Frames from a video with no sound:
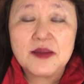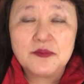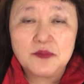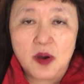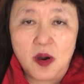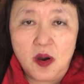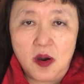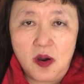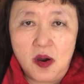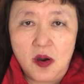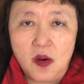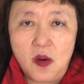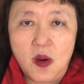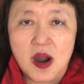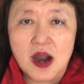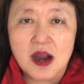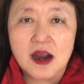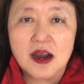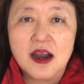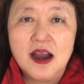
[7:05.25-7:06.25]
and Paul
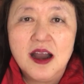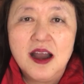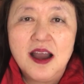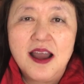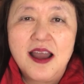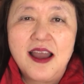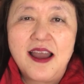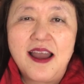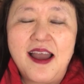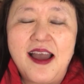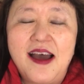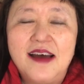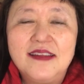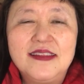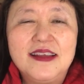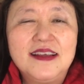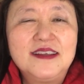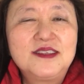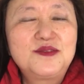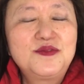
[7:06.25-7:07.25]
Huang. And
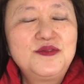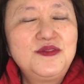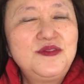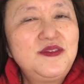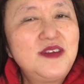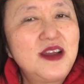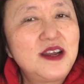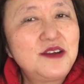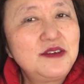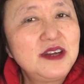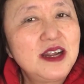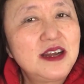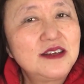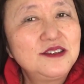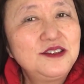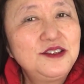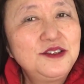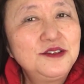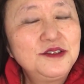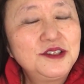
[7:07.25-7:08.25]
it's very
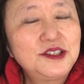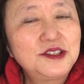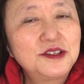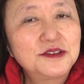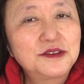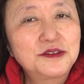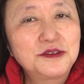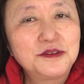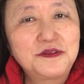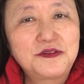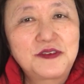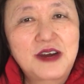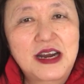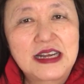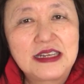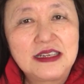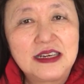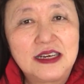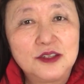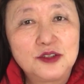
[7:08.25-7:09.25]
unusual to
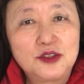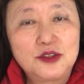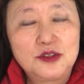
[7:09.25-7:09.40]
find